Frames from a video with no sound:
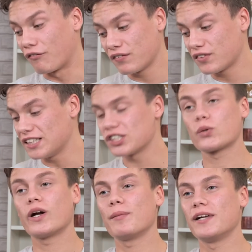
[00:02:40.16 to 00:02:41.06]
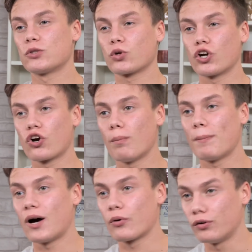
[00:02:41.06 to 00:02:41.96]
fifteen to twenty minutes, we're gonna come
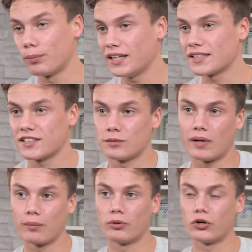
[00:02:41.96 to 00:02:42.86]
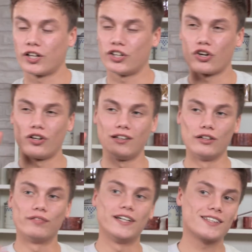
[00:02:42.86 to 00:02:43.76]
back, we're gonna blitz this bad boy and you're gonna
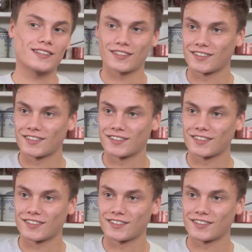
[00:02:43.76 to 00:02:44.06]
love it.